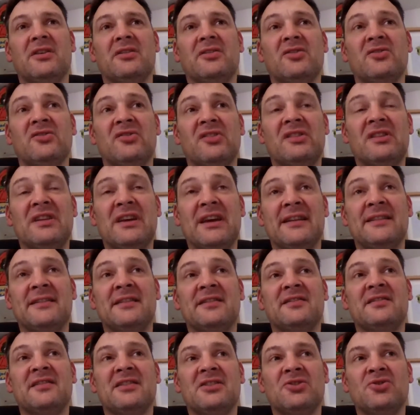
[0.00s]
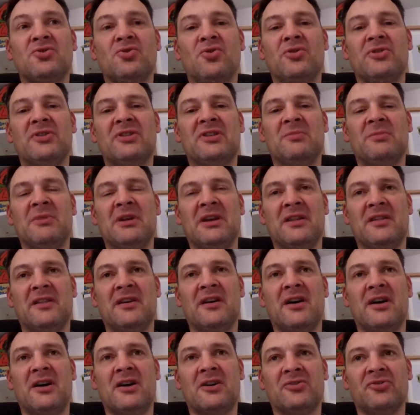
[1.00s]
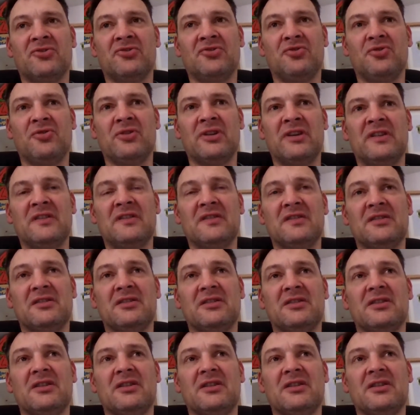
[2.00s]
There's a tendency not to make the hard choice.